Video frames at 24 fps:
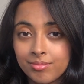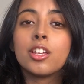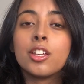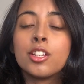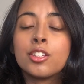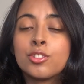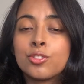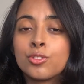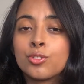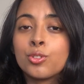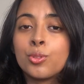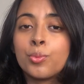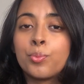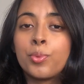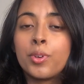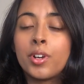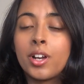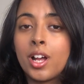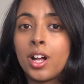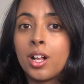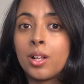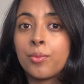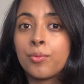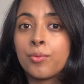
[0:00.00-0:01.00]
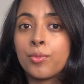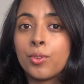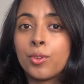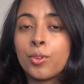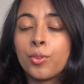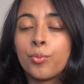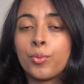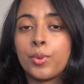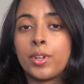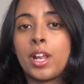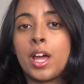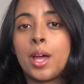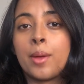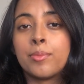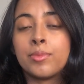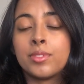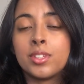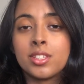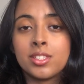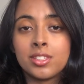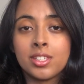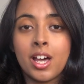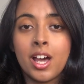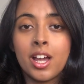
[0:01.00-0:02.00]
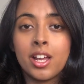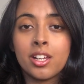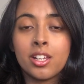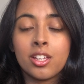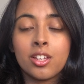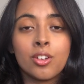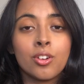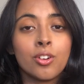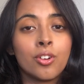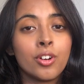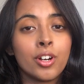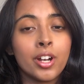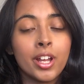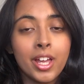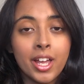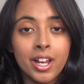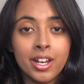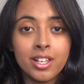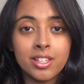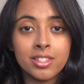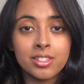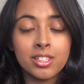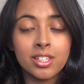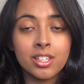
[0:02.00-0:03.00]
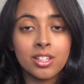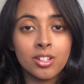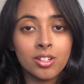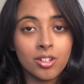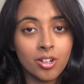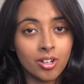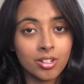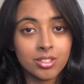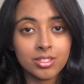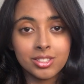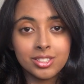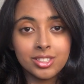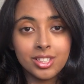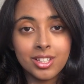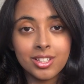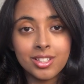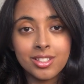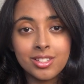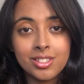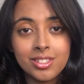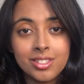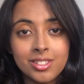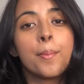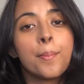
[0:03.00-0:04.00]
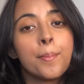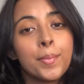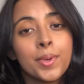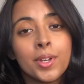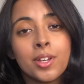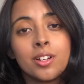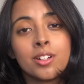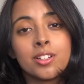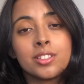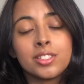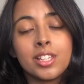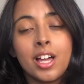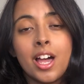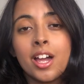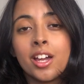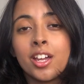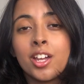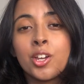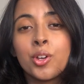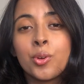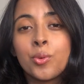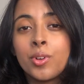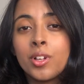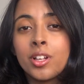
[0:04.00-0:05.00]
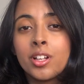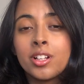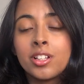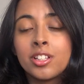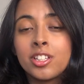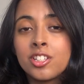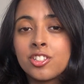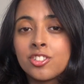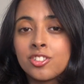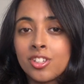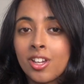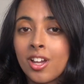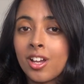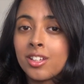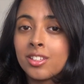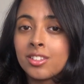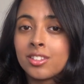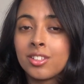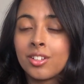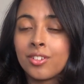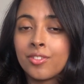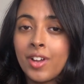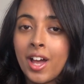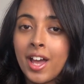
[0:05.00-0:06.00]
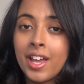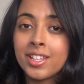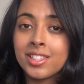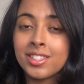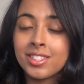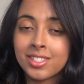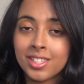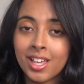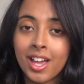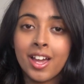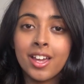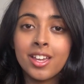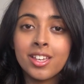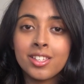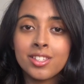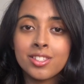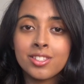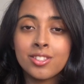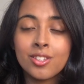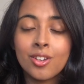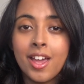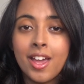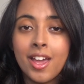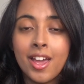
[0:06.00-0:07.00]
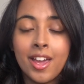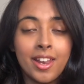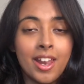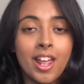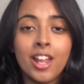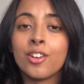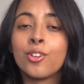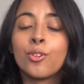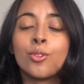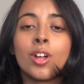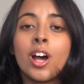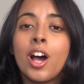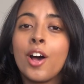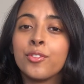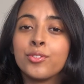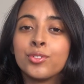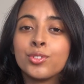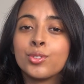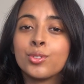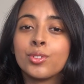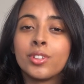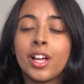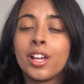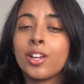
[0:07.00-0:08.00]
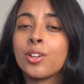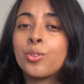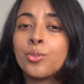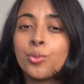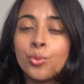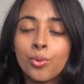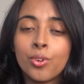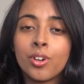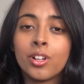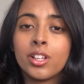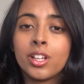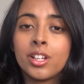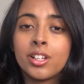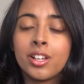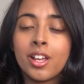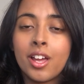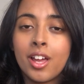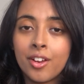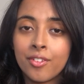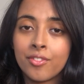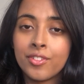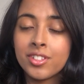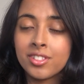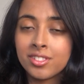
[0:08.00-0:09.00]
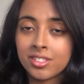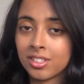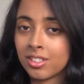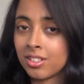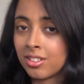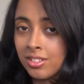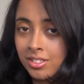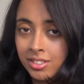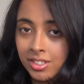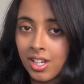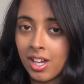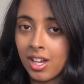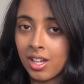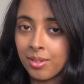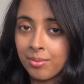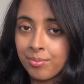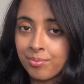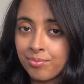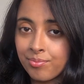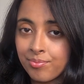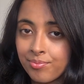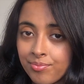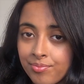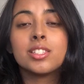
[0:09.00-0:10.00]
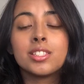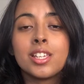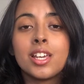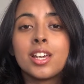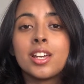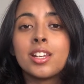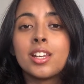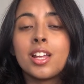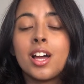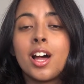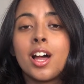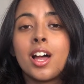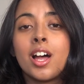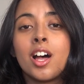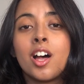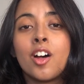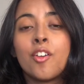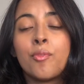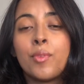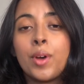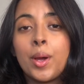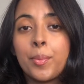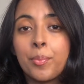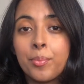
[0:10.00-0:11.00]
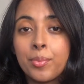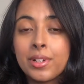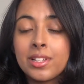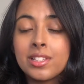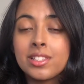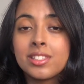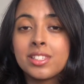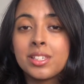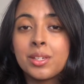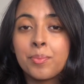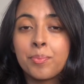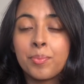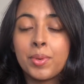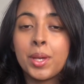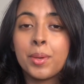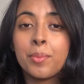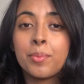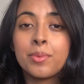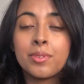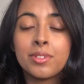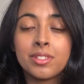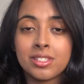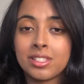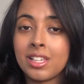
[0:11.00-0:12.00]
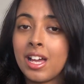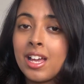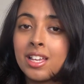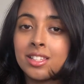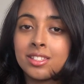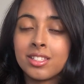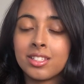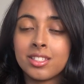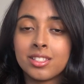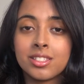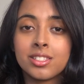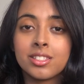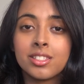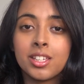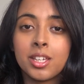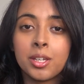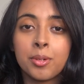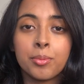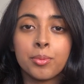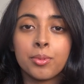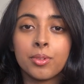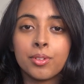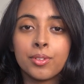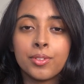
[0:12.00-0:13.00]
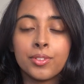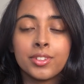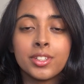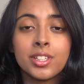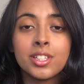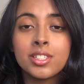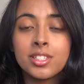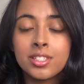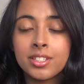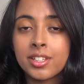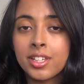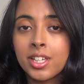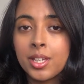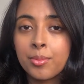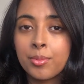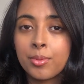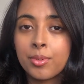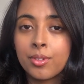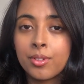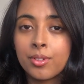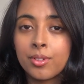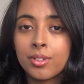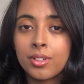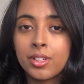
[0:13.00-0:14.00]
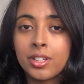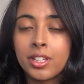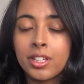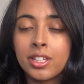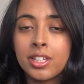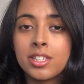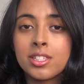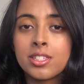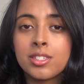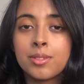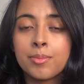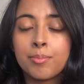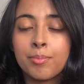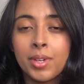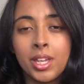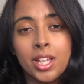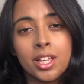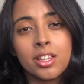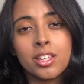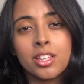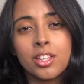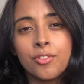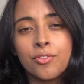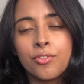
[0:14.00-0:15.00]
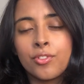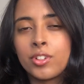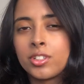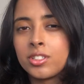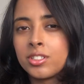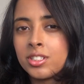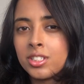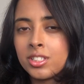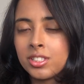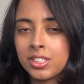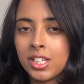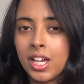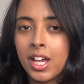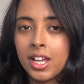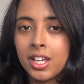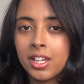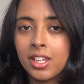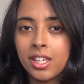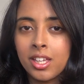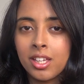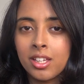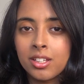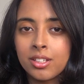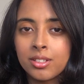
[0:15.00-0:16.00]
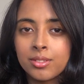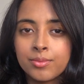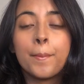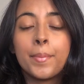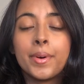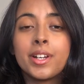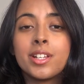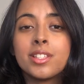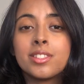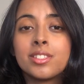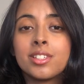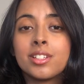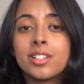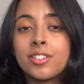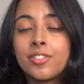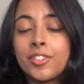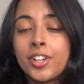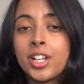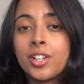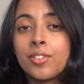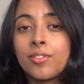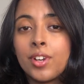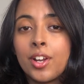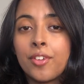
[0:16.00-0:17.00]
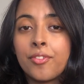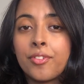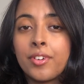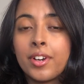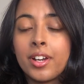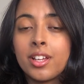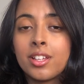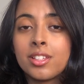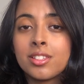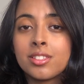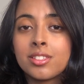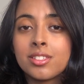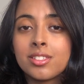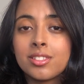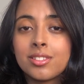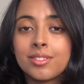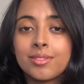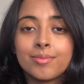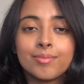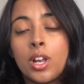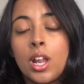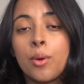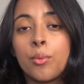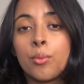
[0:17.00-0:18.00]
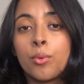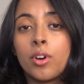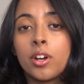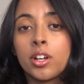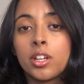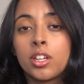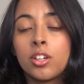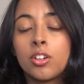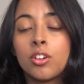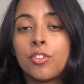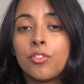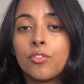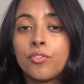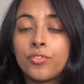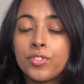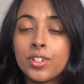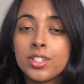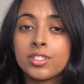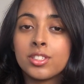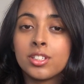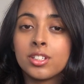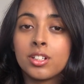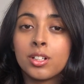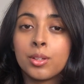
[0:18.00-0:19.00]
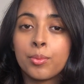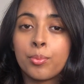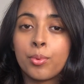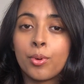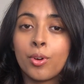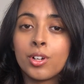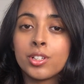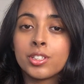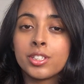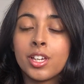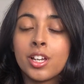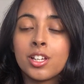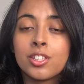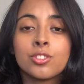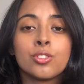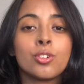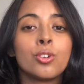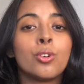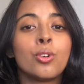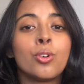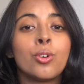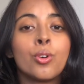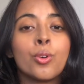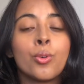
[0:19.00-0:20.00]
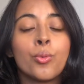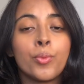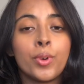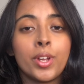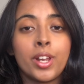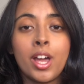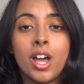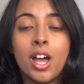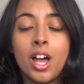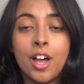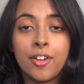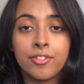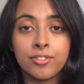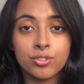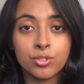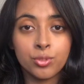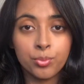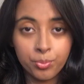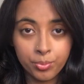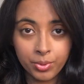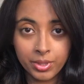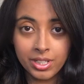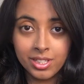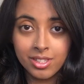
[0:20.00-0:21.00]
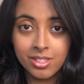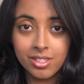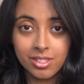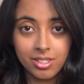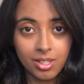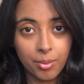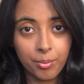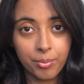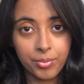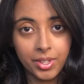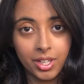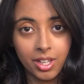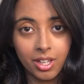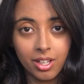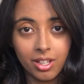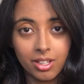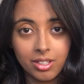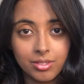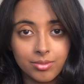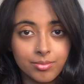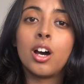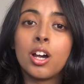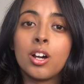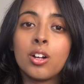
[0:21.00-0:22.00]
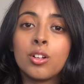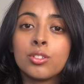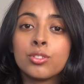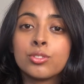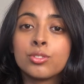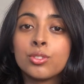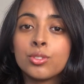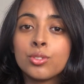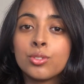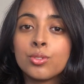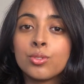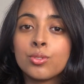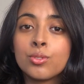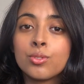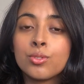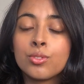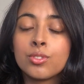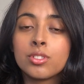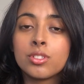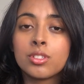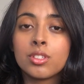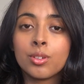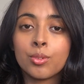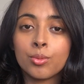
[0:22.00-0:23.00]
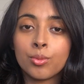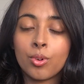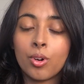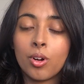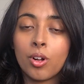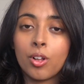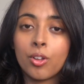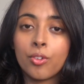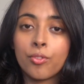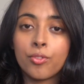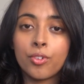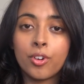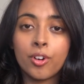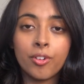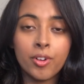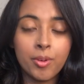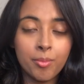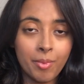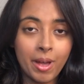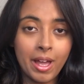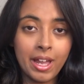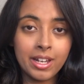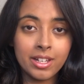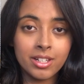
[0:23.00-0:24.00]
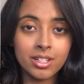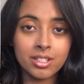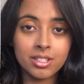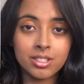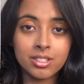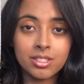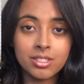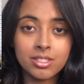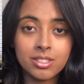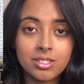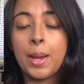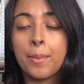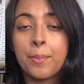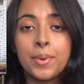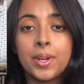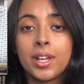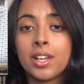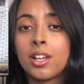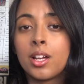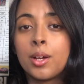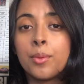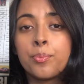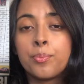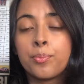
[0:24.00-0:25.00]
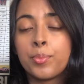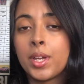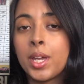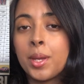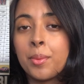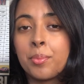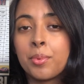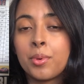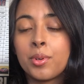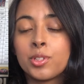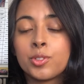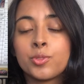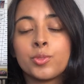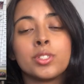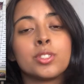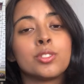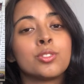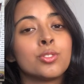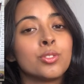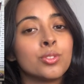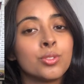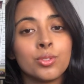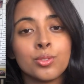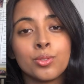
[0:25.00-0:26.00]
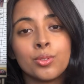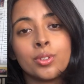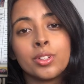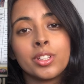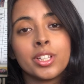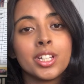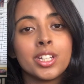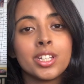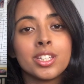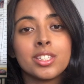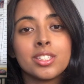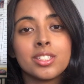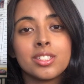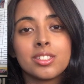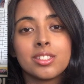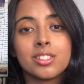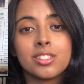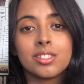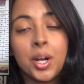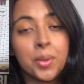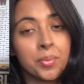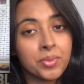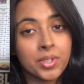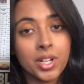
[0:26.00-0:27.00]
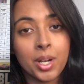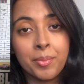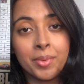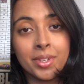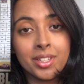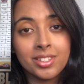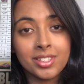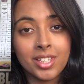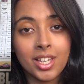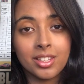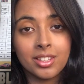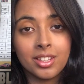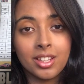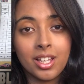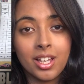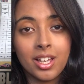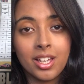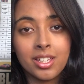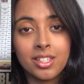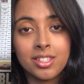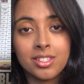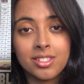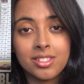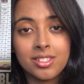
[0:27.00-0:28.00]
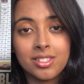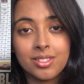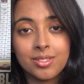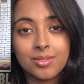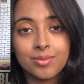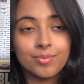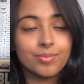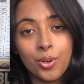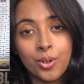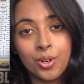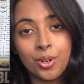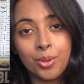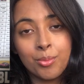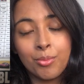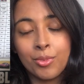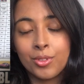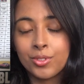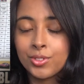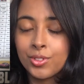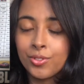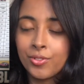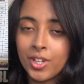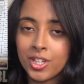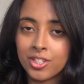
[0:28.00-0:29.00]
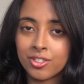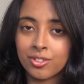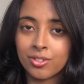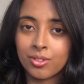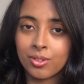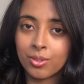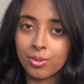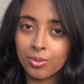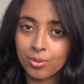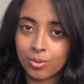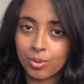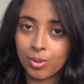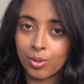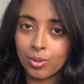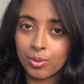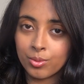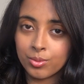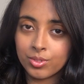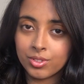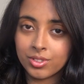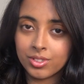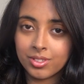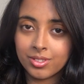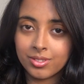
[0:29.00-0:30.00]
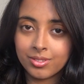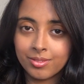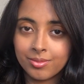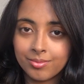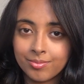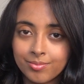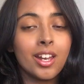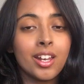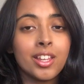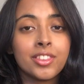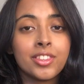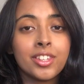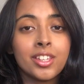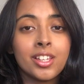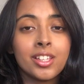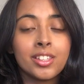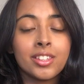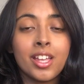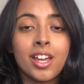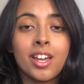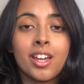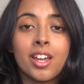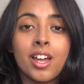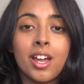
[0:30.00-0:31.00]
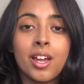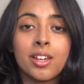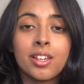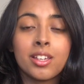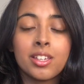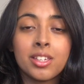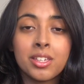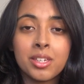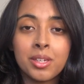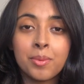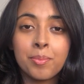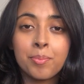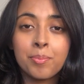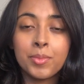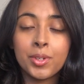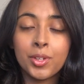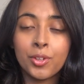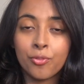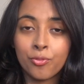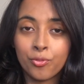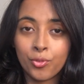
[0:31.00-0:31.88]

It's super helpful when I'm designing or editing content because I can quickly check the right size and I don't have to like Google it every single time. Then I have my printing paper sizes table. This table is mainly for designing, but it's a great reference when I'm working on physical projects or when I have to print something. I also use the wall for reminders. I pin up papers with to do lists, upcoming deadlines, or motivational quotes. anything that can keep me